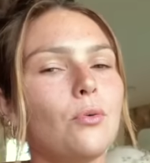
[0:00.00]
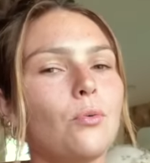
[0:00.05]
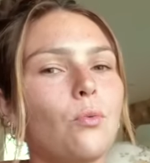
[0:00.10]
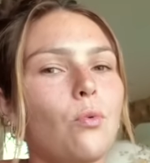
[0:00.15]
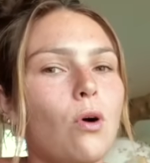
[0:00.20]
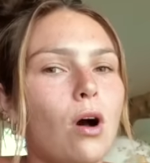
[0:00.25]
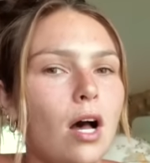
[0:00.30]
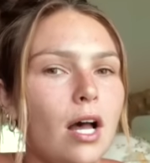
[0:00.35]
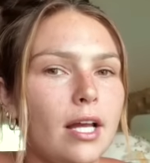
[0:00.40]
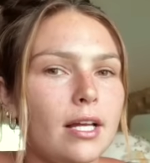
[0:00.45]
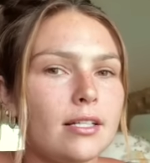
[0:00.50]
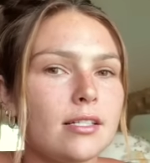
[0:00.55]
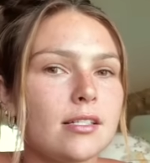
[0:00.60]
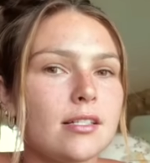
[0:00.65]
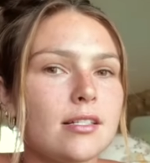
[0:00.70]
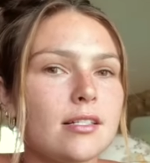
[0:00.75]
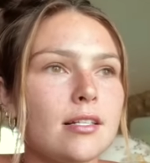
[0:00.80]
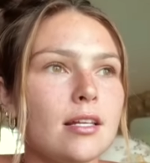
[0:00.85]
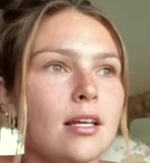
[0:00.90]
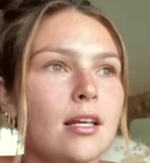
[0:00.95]

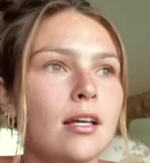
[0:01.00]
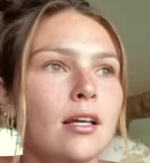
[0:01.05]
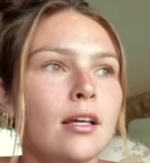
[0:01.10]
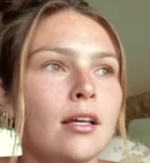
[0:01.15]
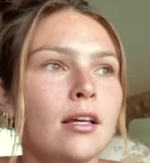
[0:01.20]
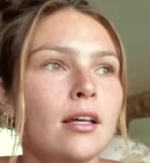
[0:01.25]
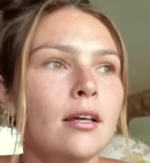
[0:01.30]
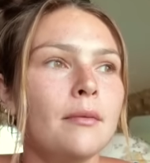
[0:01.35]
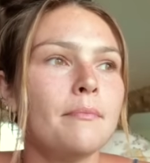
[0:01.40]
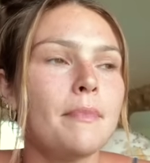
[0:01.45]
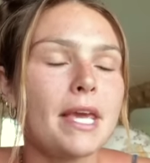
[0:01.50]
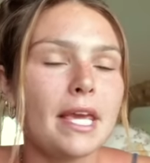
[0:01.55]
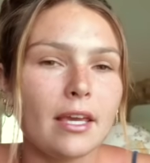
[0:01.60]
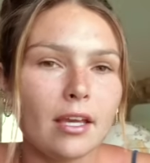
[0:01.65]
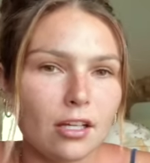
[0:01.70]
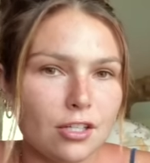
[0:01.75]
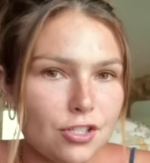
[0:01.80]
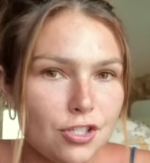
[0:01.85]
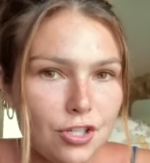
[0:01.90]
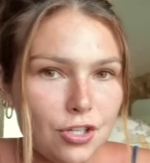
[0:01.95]
was
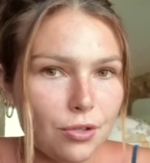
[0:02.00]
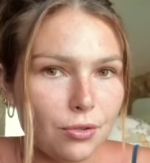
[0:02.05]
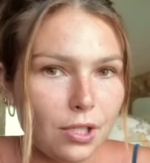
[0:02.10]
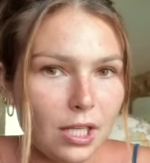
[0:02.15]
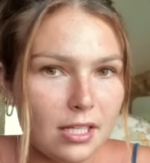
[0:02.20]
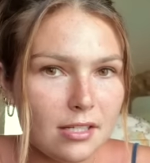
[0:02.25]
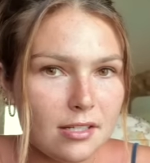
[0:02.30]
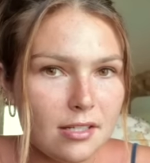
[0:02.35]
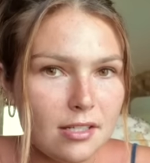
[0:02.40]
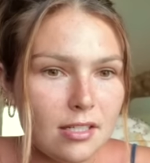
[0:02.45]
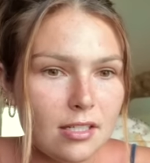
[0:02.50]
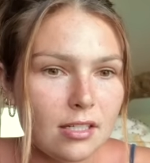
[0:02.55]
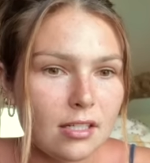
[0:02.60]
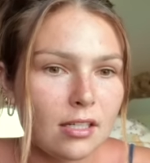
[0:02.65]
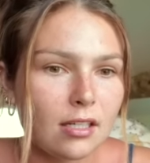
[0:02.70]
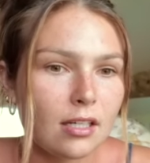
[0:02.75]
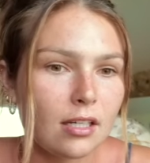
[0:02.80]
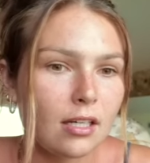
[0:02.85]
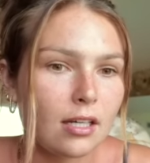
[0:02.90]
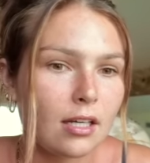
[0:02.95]
making a to-do list.
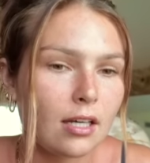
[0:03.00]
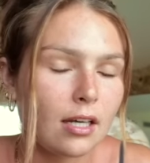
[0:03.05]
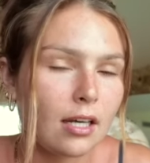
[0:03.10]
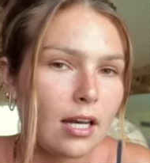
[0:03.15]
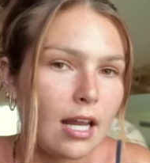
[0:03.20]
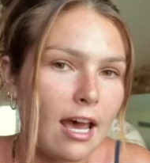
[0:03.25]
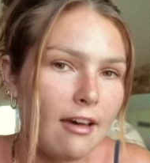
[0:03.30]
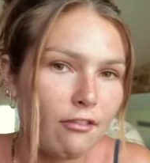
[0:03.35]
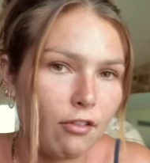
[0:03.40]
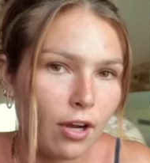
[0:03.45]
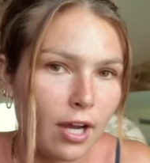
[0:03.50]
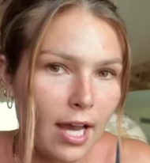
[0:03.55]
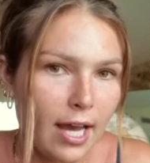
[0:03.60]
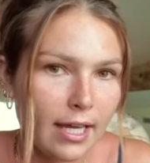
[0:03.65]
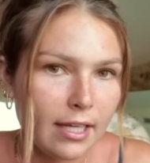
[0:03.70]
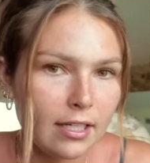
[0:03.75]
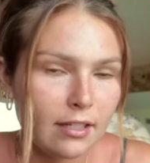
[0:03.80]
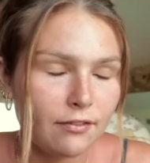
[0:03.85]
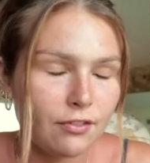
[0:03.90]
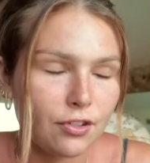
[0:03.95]
FYI,
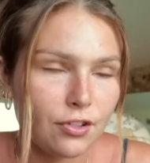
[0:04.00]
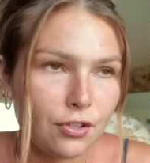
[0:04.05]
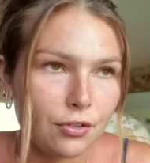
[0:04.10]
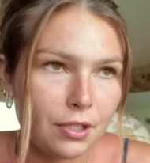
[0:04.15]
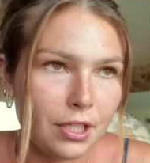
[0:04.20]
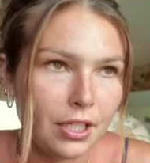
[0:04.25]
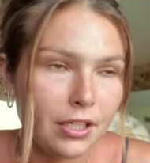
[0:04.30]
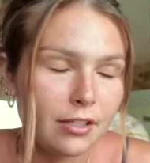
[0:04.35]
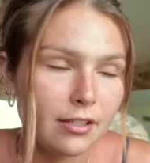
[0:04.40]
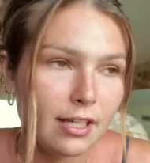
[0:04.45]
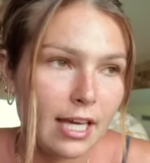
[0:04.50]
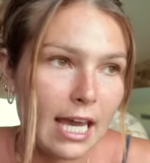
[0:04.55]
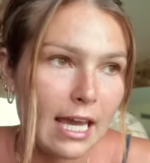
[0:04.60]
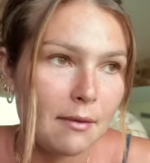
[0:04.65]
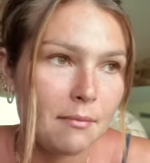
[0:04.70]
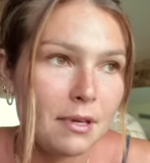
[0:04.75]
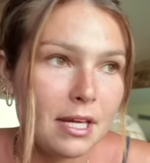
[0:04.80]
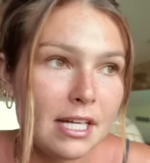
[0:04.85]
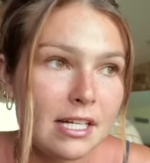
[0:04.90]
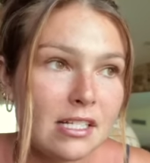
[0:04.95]
if you're new here,
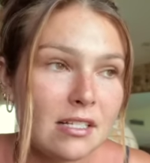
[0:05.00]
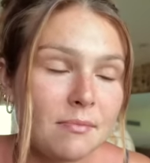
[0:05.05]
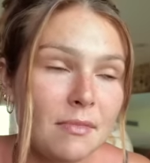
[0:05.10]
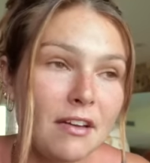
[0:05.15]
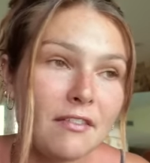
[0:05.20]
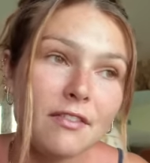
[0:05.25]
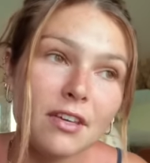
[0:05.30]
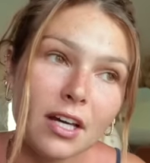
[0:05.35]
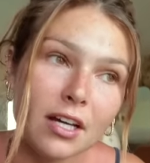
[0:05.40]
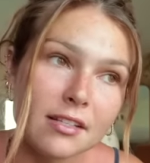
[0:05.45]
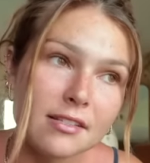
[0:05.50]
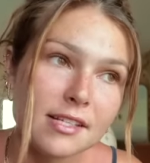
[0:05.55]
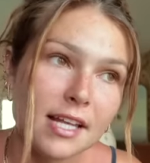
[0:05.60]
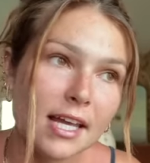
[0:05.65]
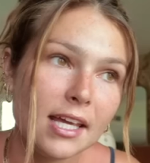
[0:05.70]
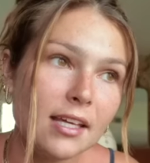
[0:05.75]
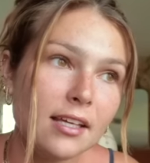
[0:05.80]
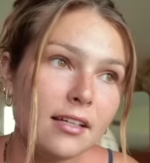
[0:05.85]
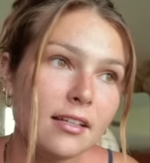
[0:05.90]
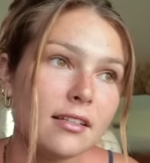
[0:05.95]
Gabe is my
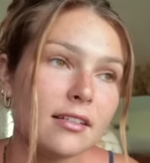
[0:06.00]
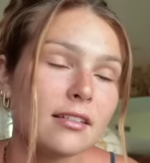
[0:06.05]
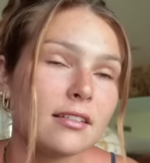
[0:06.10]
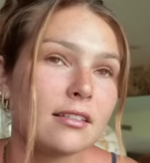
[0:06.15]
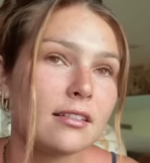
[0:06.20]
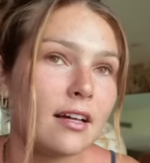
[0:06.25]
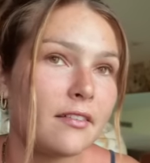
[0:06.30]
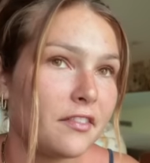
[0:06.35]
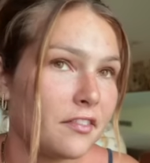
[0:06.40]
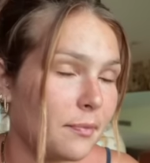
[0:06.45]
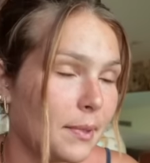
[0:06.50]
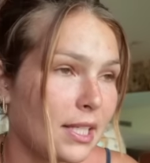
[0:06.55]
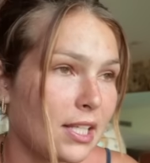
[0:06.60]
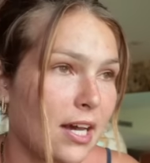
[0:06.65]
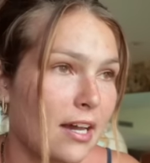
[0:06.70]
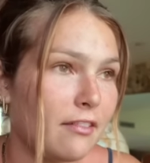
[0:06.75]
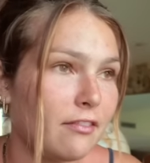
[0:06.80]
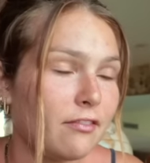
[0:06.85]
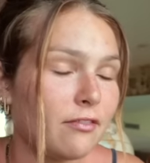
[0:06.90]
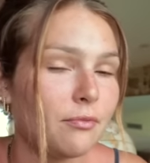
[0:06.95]
fiance, love of my
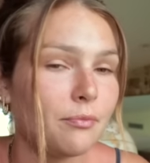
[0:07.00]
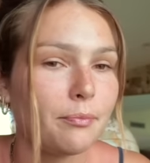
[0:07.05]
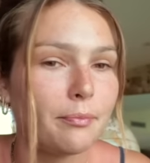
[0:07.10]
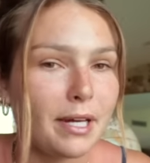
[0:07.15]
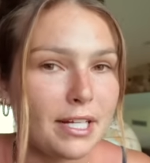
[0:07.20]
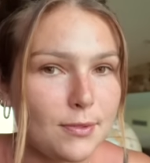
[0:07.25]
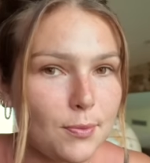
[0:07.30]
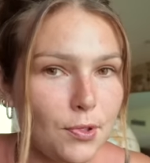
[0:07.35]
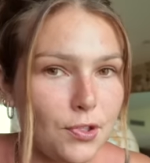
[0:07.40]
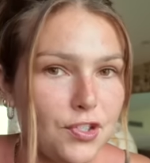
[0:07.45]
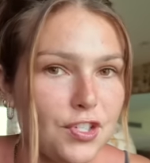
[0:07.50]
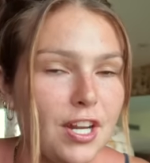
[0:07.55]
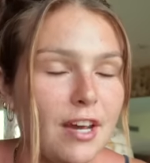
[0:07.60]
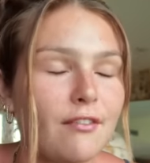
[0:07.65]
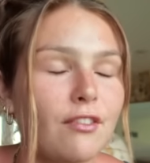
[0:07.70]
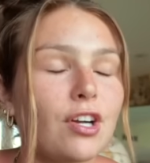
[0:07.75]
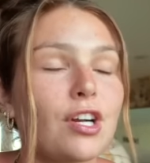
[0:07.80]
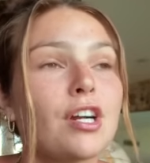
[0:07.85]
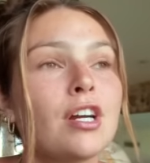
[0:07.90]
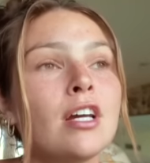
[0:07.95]
life, best person
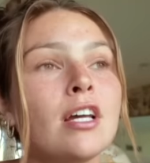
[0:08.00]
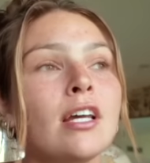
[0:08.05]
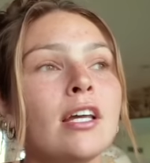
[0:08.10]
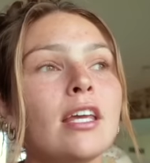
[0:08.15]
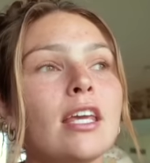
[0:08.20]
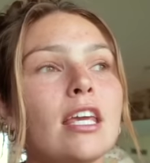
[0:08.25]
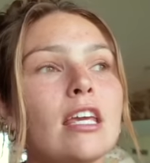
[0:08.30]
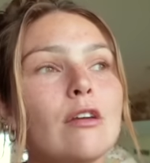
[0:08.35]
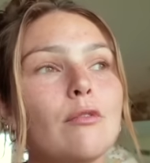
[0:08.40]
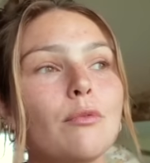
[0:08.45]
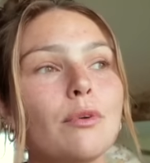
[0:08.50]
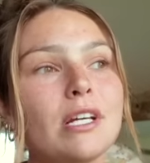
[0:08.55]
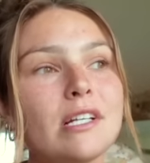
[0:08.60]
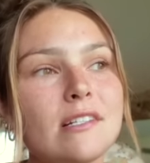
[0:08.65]
ever. He's